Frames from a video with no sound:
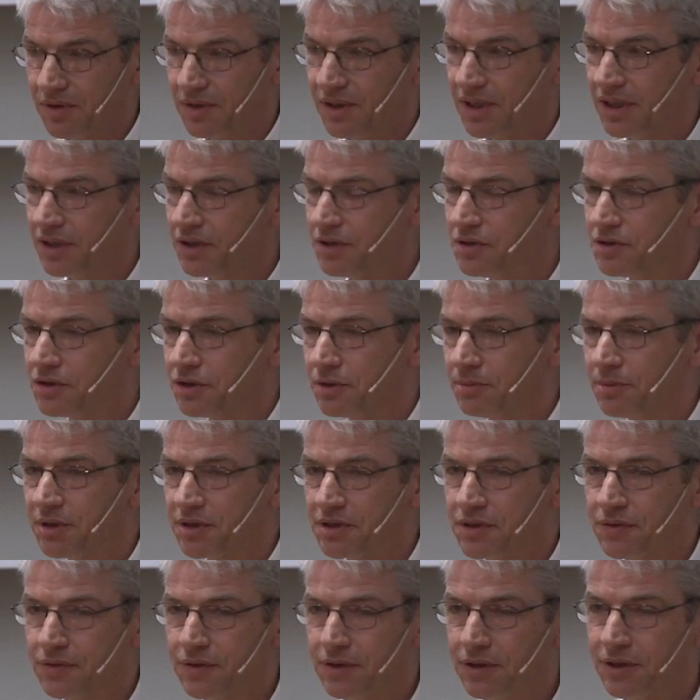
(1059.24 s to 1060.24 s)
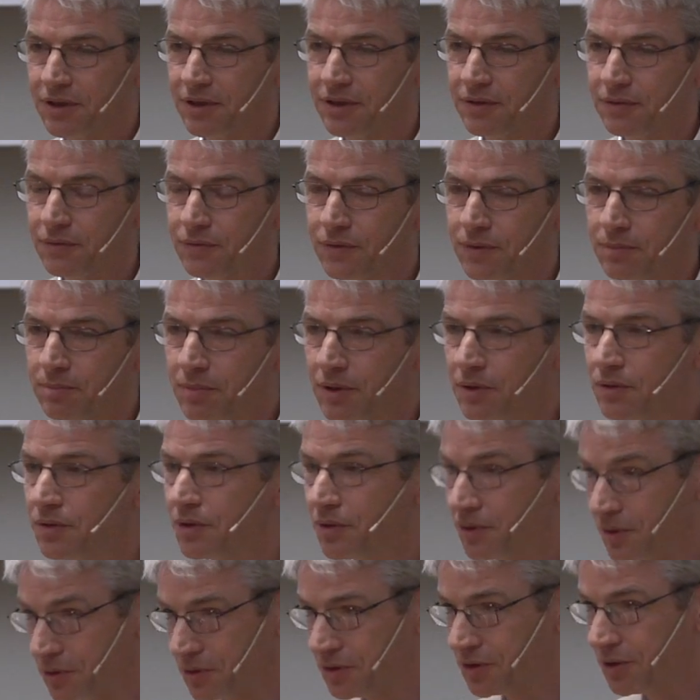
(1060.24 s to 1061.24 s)
Thank you so much for both
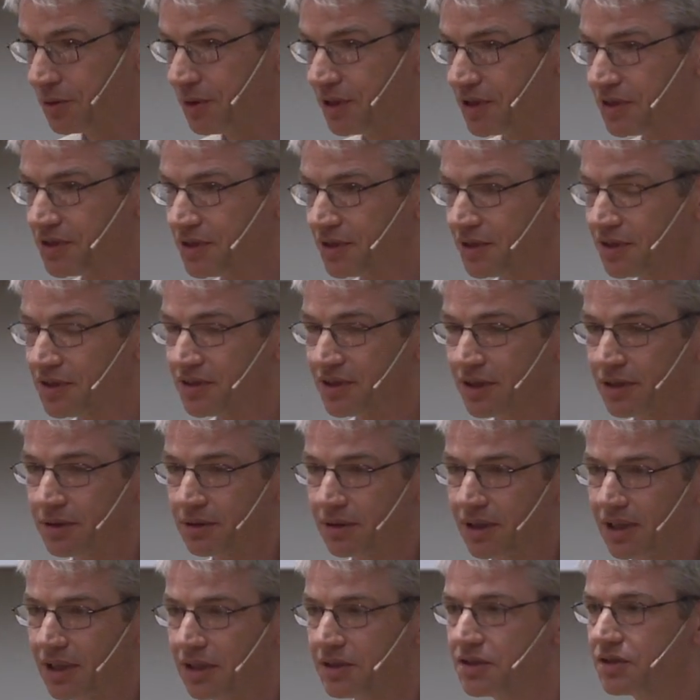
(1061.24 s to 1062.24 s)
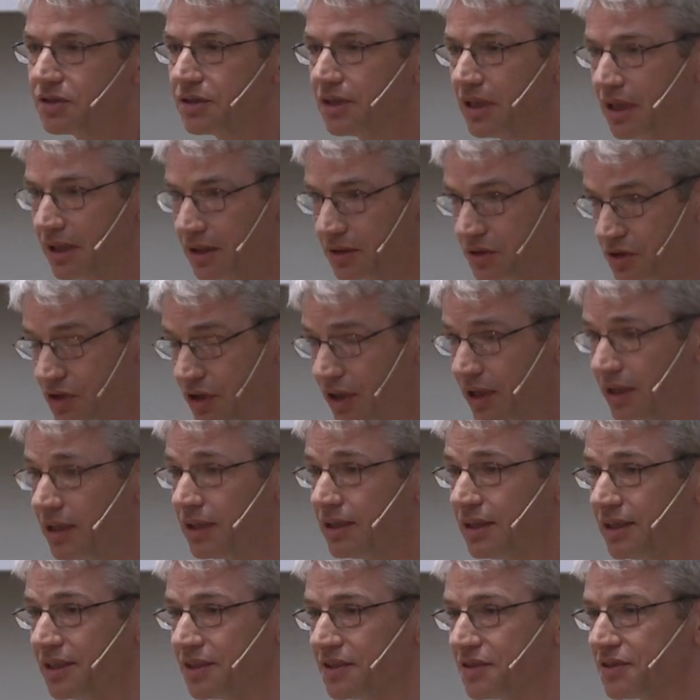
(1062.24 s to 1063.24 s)
of those questions. I'll try
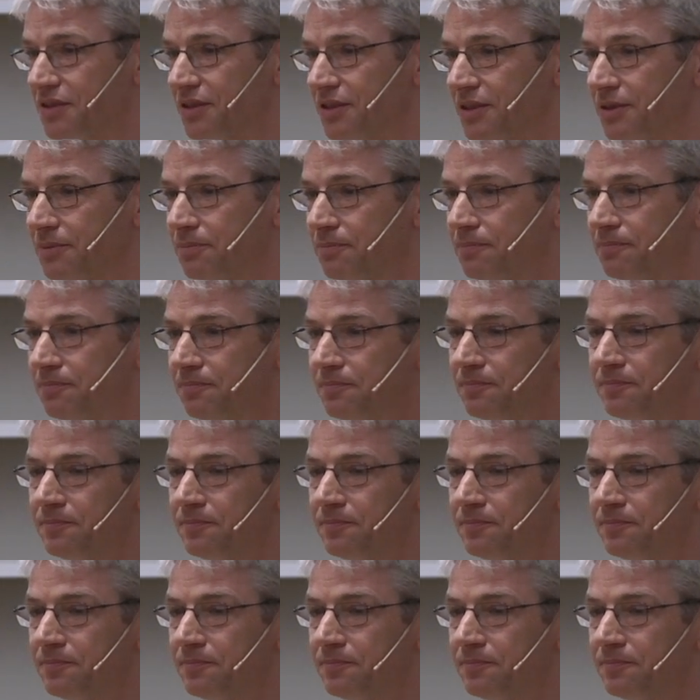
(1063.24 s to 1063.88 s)
and answer them.